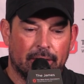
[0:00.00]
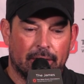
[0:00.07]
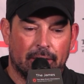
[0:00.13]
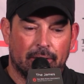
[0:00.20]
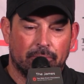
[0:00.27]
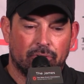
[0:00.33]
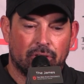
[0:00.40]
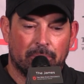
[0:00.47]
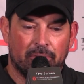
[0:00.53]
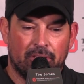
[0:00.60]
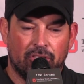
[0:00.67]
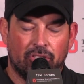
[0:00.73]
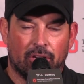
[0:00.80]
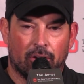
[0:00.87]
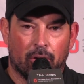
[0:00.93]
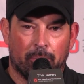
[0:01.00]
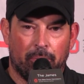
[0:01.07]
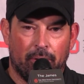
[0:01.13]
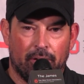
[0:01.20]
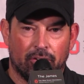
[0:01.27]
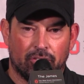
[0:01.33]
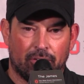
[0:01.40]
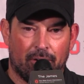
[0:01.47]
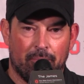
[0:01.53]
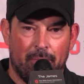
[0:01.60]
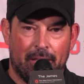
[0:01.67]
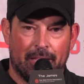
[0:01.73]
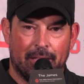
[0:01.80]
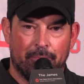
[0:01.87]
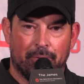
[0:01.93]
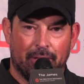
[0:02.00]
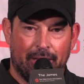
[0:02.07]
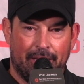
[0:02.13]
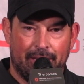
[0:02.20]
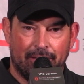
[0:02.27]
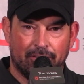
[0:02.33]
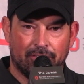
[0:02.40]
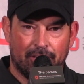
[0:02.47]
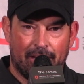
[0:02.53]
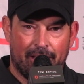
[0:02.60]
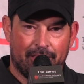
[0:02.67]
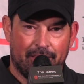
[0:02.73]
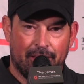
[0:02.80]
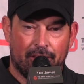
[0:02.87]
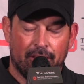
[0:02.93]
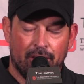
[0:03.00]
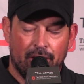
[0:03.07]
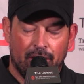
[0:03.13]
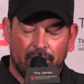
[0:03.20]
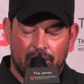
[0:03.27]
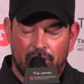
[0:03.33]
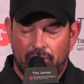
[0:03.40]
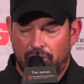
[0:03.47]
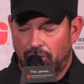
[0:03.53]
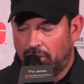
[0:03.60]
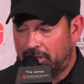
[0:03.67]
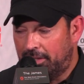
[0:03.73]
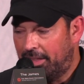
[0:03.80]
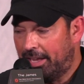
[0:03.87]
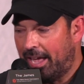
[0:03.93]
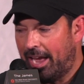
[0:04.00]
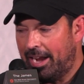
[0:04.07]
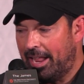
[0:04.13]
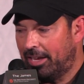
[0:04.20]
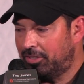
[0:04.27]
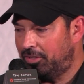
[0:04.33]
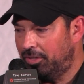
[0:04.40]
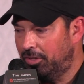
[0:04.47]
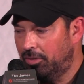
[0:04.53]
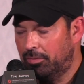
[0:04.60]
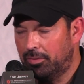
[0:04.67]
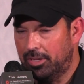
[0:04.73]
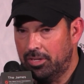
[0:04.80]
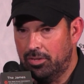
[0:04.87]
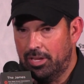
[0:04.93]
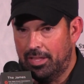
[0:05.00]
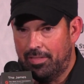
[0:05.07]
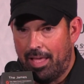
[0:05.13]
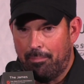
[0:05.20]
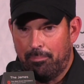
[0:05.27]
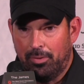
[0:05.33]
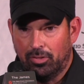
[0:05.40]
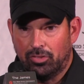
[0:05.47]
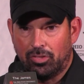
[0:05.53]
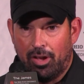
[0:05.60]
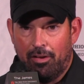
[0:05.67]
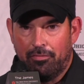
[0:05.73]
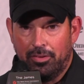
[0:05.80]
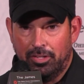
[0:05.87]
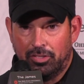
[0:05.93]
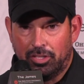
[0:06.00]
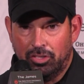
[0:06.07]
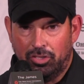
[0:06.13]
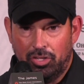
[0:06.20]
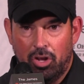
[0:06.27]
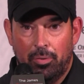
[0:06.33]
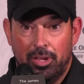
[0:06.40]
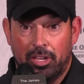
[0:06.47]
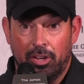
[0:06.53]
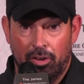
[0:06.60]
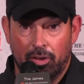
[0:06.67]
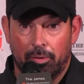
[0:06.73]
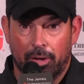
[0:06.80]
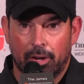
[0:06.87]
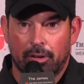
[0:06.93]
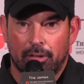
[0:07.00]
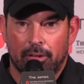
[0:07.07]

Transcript: um, some of these younger players start making plays, then I think you know you look to the guy next to you and, you, and that builds confidence because you know he can do it.